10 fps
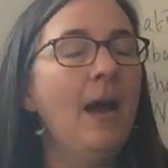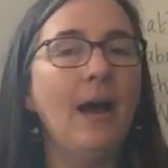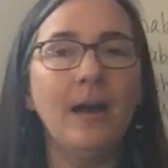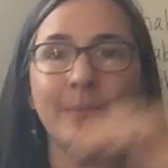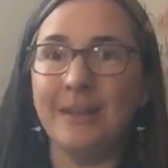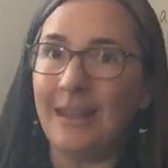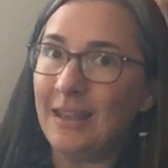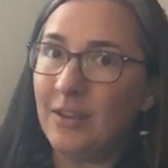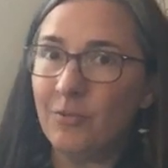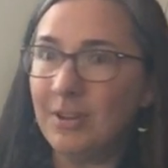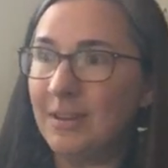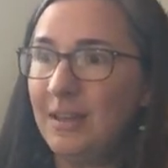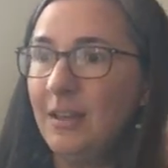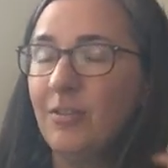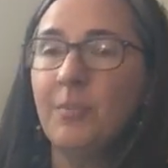And Anne
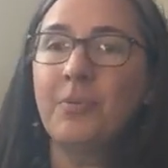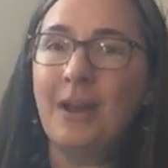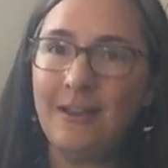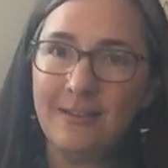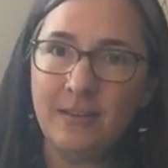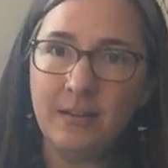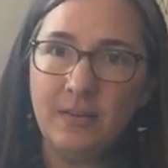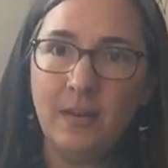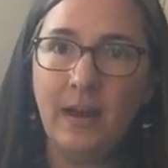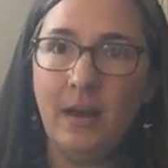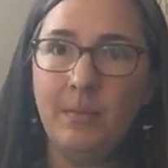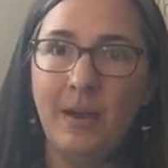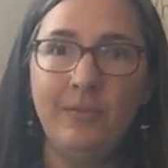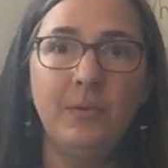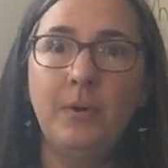really surprises
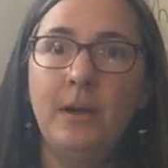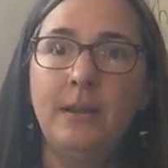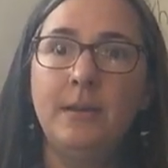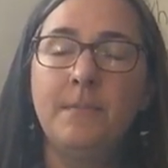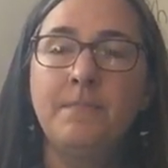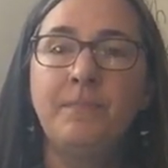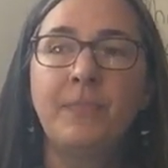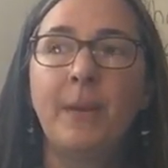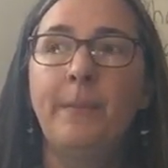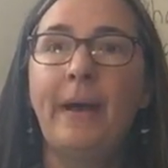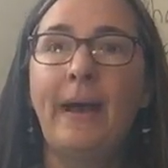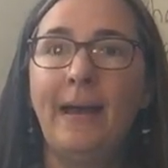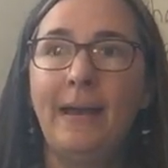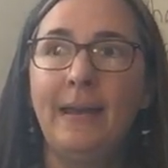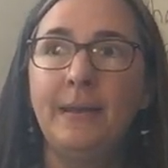everyone
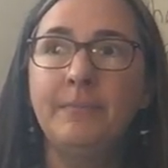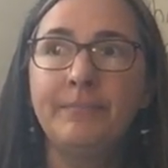by